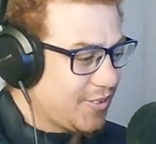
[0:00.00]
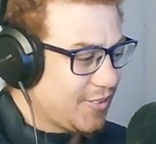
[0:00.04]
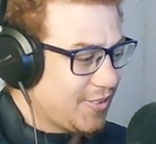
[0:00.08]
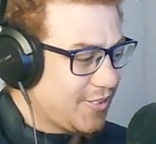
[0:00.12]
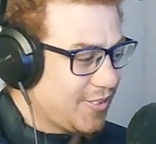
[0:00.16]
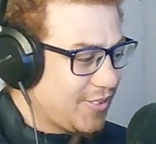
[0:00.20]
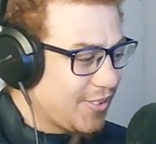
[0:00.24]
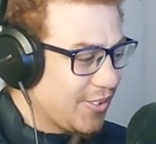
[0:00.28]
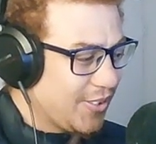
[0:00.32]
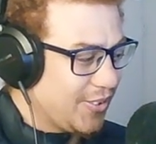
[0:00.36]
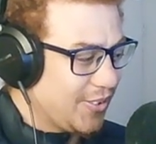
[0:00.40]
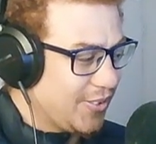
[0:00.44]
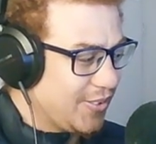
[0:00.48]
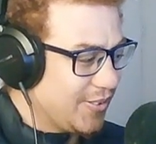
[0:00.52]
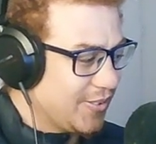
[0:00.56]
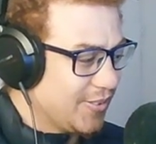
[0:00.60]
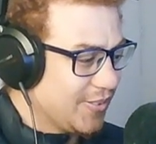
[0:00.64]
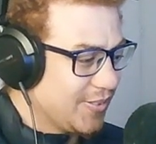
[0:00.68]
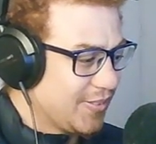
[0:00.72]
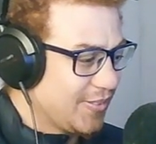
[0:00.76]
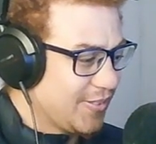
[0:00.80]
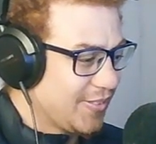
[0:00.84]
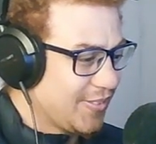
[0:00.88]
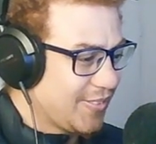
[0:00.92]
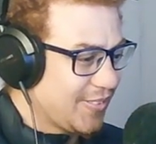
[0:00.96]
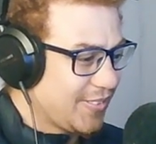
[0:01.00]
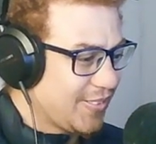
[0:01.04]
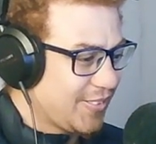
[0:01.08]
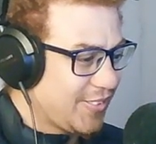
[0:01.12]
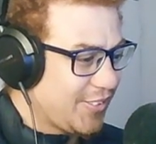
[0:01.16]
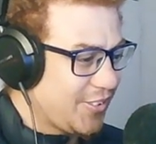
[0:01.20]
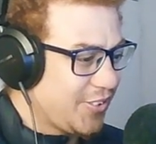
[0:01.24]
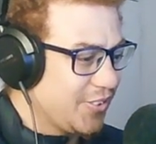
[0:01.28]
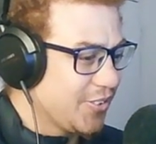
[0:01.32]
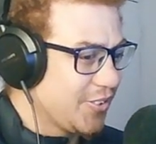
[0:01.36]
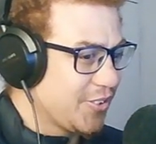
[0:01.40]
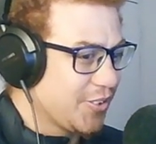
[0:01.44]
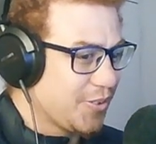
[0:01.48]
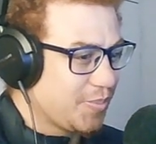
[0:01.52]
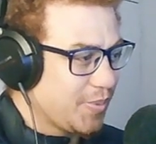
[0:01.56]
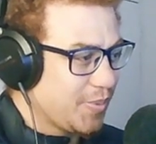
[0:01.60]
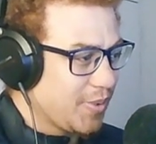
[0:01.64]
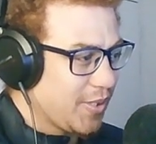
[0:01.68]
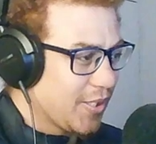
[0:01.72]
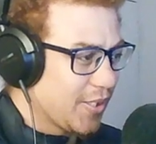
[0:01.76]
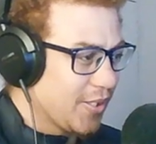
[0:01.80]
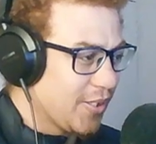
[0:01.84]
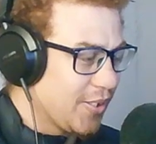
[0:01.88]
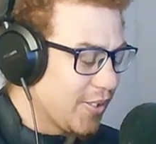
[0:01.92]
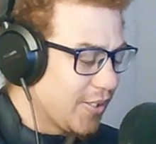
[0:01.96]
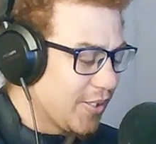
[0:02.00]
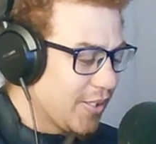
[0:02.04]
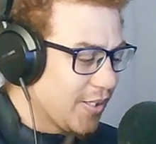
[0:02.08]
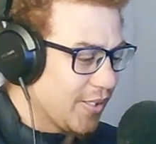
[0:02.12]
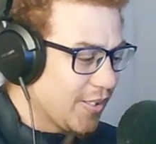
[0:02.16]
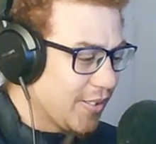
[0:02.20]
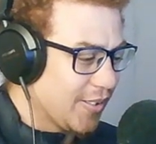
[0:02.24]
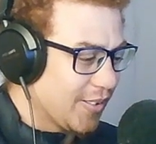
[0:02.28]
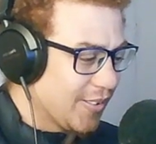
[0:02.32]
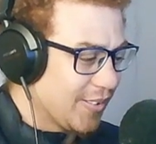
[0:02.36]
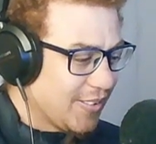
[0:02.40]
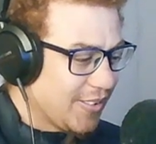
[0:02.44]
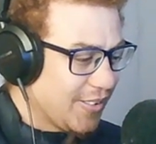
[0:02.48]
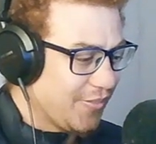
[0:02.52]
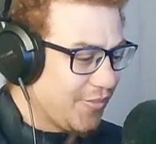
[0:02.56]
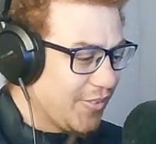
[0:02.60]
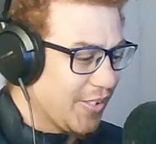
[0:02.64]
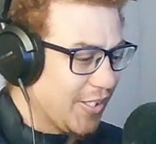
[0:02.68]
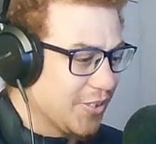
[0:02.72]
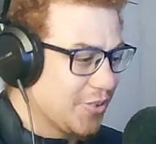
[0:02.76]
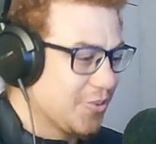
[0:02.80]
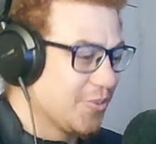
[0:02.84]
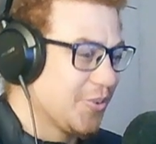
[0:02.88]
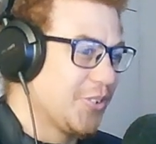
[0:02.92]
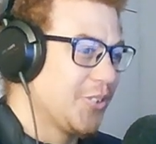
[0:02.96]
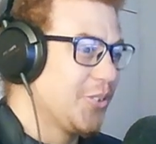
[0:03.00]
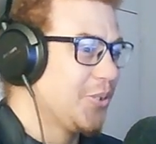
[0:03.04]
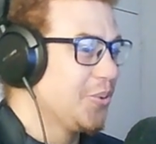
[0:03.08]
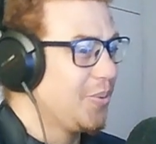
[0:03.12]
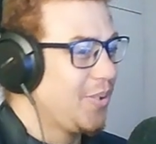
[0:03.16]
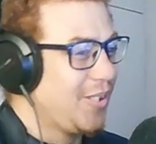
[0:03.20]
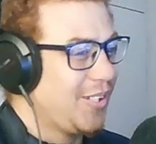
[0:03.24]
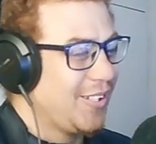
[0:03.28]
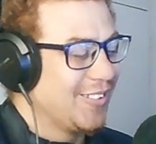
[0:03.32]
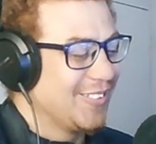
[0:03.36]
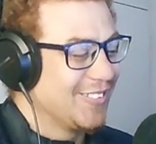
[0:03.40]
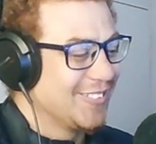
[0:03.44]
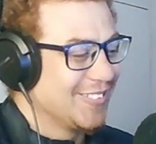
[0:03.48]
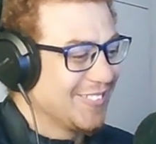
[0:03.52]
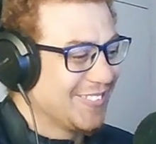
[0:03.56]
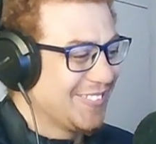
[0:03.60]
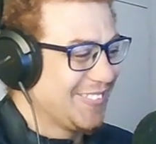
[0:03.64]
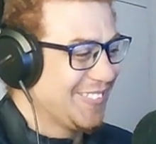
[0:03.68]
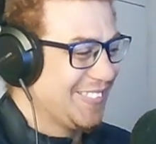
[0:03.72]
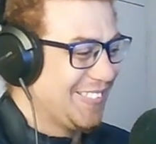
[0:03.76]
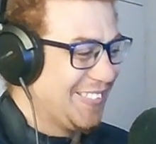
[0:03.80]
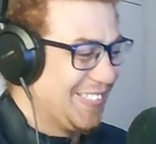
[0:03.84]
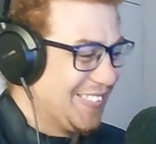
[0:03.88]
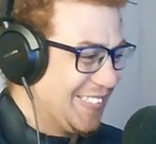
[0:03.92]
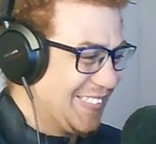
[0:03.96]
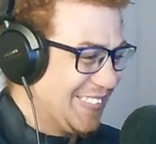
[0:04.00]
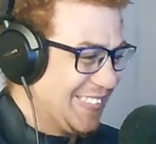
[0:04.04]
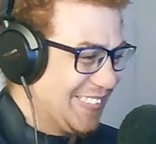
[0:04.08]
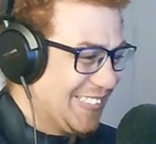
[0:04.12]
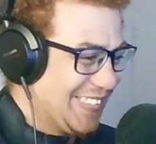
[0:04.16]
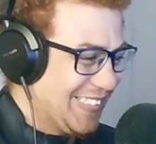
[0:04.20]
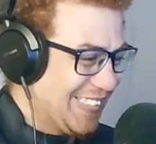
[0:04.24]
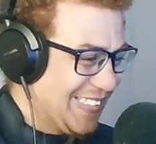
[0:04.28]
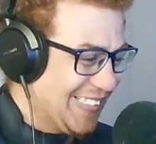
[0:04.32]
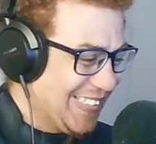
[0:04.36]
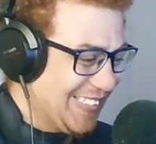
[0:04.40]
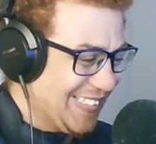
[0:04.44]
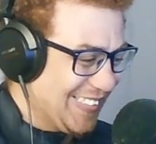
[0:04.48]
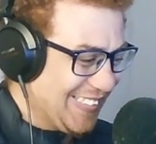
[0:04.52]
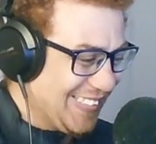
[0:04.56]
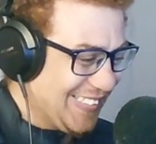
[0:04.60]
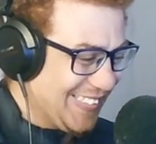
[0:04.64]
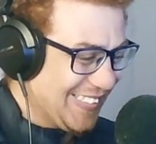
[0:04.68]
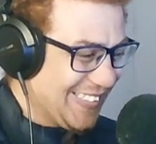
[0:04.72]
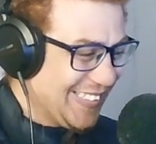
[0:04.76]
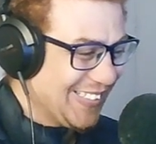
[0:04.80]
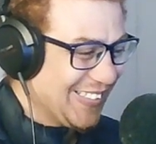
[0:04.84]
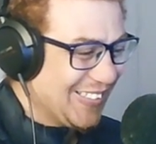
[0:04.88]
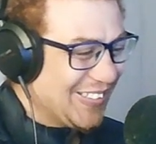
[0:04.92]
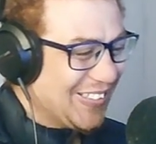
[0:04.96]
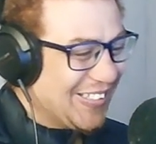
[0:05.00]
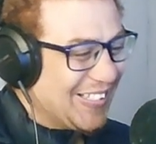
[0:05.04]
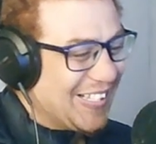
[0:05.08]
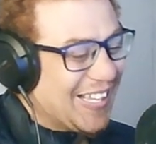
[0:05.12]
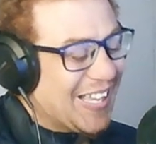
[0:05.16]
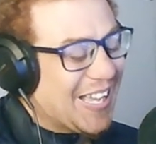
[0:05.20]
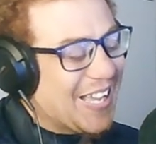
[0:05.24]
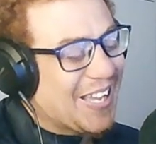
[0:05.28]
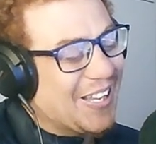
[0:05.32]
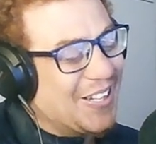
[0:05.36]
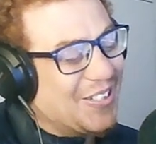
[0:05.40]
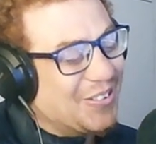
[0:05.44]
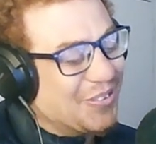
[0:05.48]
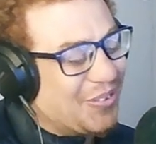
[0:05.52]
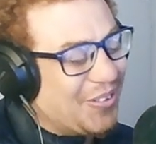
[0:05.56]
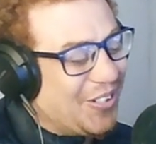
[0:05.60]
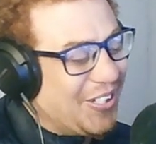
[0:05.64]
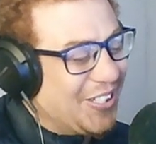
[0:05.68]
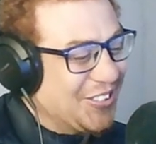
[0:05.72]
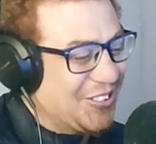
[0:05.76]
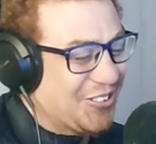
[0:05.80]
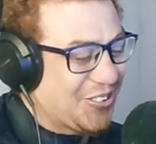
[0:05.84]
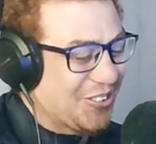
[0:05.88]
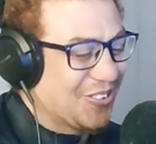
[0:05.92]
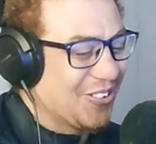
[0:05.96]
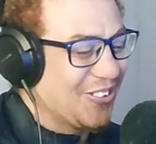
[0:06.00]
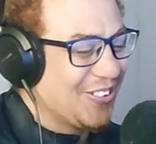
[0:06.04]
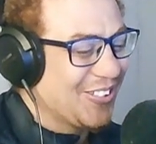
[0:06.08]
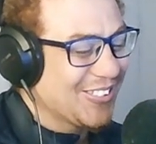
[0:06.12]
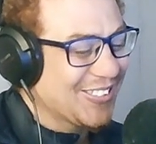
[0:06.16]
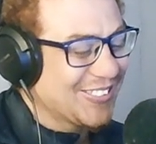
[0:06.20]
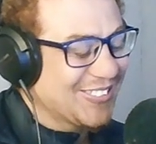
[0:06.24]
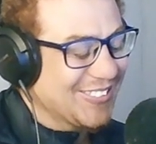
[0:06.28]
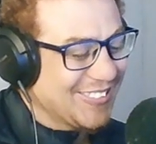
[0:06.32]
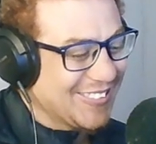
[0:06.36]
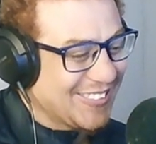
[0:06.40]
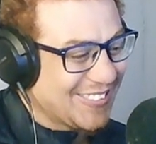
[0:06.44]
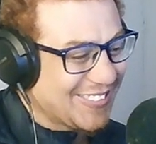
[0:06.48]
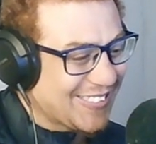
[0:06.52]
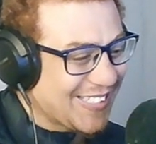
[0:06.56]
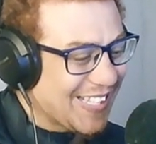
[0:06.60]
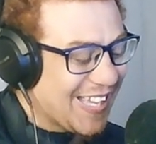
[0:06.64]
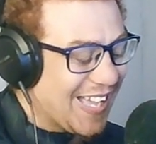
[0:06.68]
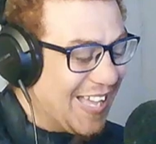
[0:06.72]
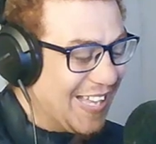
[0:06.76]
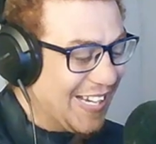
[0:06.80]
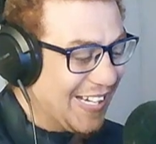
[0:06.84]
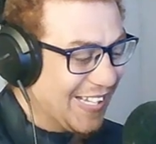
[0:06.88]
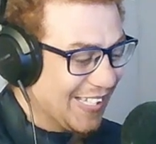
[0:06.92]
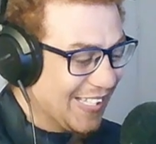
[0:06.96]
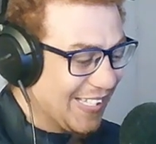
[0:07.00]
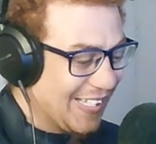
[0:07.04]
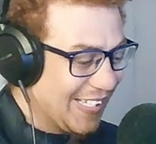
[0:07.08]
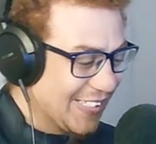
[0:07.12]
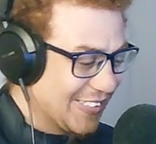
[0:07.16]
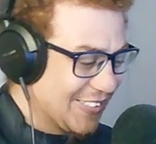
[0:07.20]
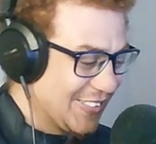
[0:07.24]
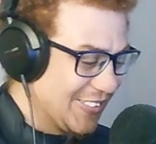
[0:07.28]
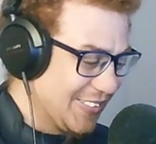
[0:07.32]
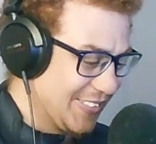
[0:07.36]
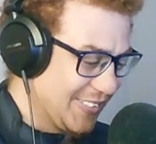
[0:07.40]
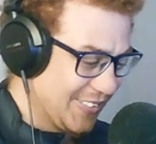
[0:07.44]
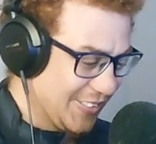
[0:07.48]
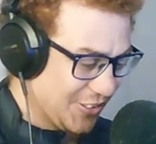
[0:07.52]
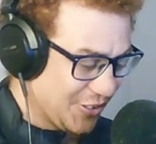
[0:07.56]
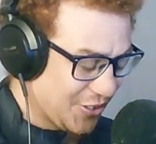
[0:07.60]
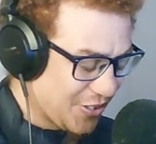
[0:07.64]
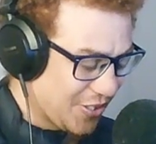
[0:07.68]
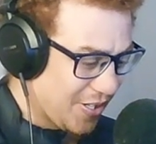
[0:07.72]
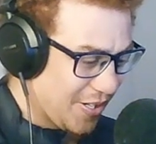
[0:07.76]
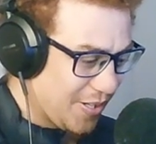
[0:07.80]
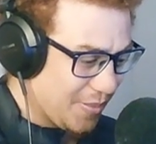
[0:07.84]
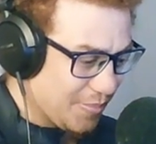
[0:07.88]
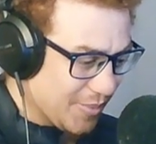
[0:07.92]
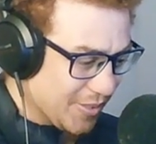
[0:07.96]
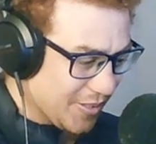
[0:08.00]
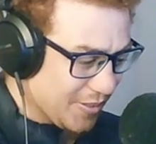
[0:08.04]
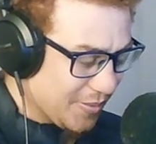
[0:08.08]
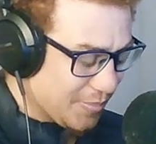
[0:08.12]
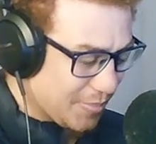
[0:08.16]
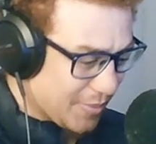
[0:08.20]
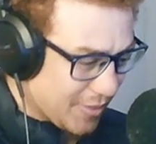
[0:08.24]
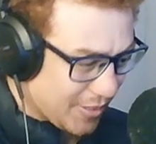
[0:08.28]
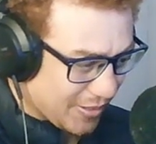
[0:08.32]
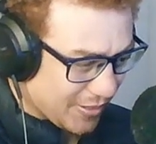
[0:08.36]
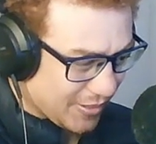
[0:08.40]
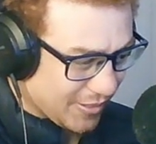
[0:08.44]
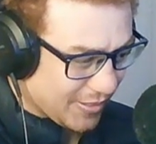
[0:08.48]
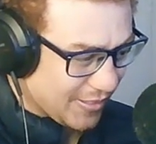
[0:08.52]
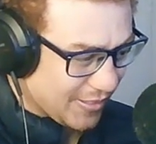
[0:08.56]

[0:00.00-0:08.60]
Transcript: So she'll just be like, okay, if that's what you want. And watch Roxy standing like she's in trouble, bro.